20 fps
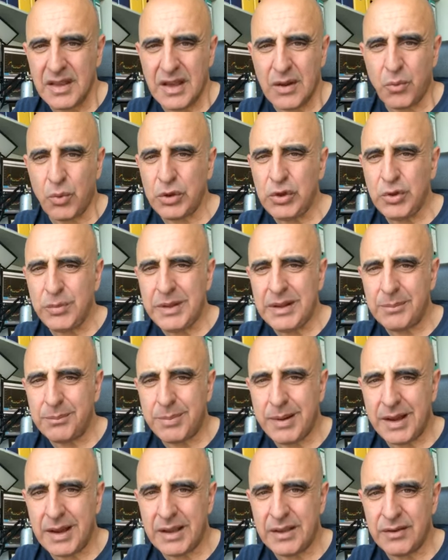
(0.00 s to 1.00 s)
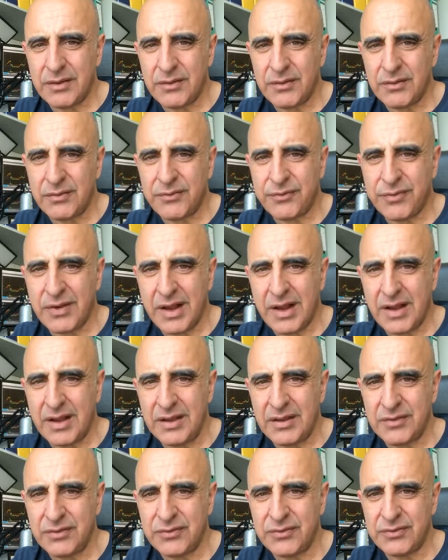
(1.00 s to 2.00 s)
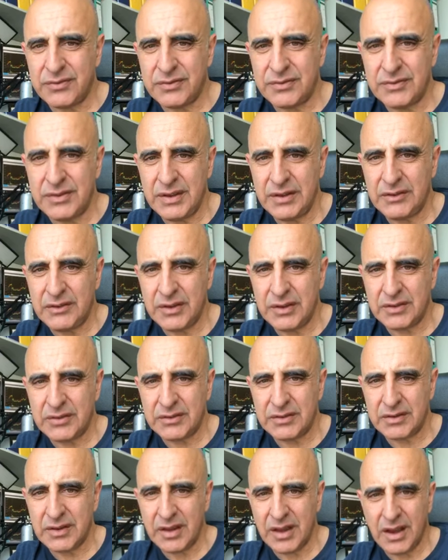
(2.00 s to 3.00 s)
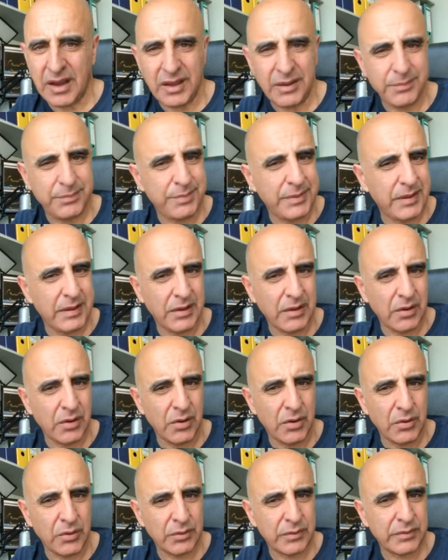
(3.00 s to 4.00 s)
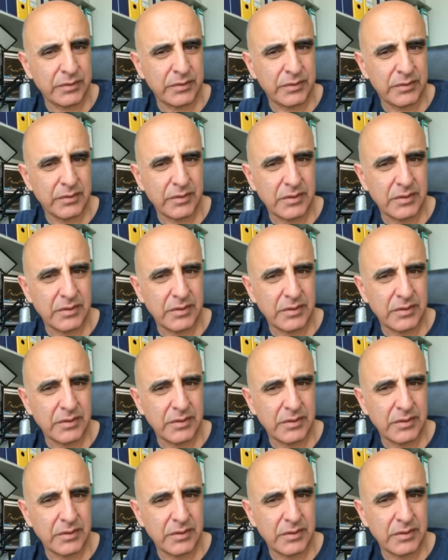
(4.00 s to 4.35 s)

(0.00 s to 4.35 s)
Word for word: What do you mean by five-digit I P Os?